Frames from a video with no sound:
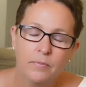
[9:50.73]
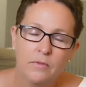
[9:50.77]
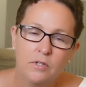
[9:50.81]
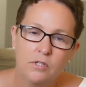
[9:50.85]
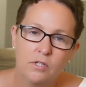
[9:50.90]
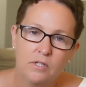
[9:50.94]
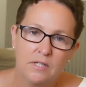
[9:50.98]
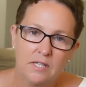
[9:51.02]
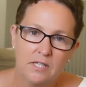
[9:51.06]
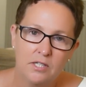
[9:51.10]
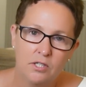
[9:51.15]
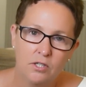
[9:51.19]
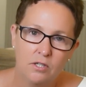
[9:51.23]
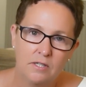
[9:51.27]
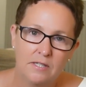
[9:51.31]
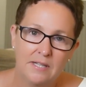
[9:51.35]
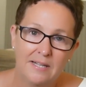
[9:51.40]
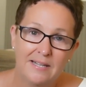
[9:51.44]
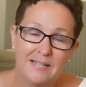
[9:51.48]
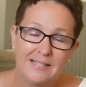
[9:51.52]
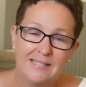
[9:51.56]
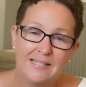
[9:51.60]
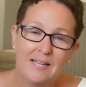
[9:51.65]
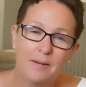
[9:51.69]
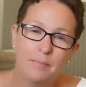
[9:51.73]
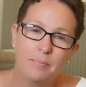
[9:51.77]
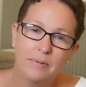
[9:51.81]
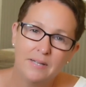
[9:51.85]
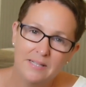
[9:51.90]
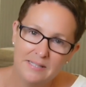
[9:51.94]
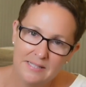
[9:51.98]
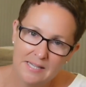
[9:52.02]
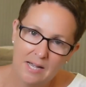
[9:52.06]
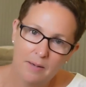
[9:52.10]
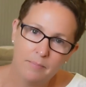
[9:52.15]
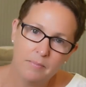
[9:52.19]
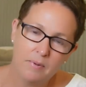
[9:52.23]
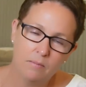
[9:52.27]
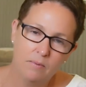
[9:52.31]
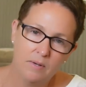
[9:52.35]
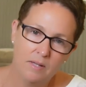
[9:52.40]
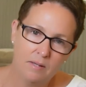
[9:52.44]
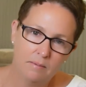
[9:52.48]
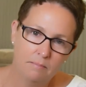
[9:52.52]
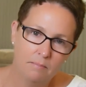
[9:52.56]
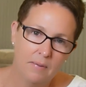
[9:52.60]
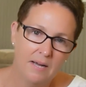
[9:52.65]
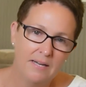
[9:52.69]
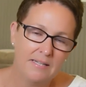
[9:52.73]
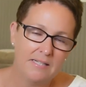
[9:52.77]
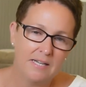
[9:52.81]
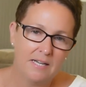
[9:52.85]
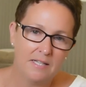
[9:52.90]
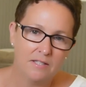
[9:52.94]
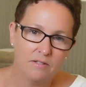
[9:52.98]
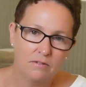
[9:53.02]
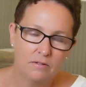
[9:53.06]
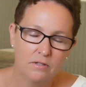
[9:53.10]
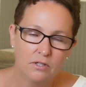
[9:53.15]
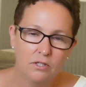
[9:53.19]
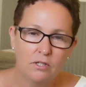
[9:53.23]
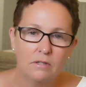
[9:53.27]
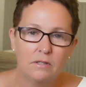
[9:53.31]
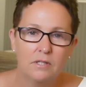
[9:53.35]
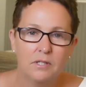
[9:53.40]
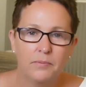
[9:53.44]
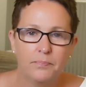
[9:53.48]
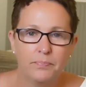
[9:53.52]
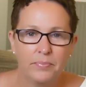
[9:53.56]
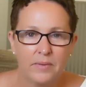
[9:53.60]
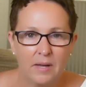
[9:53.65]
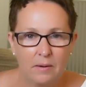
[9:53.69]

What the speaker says: to this newsletter, say, please help me with my test results,